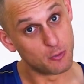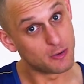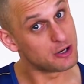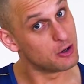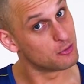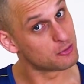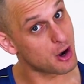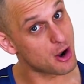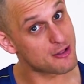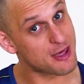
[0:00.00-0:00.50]

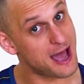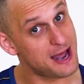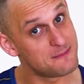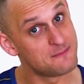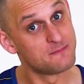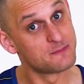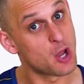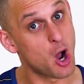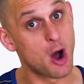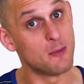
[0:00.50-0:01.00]
We all know
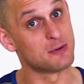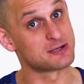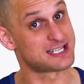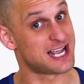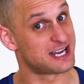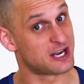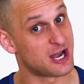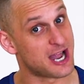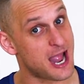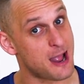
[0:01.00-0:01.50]
that. I'm not
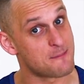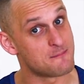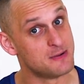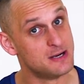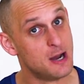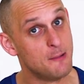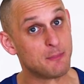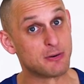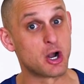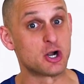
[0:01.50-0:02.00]
saying I am,
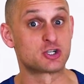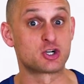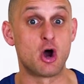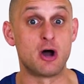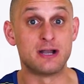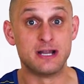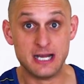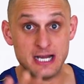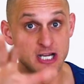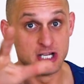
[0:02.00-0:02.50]
but I
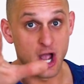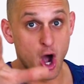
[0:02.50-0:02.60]
try and,